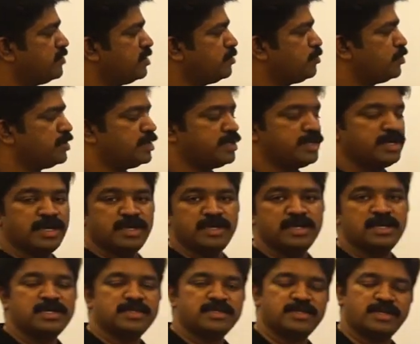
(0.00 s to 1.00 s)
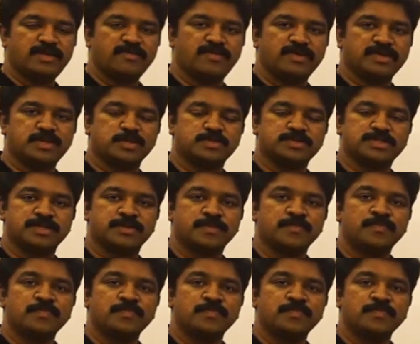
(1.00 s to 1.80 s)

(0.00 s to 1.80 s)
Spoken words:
We'll put it here, 35,000.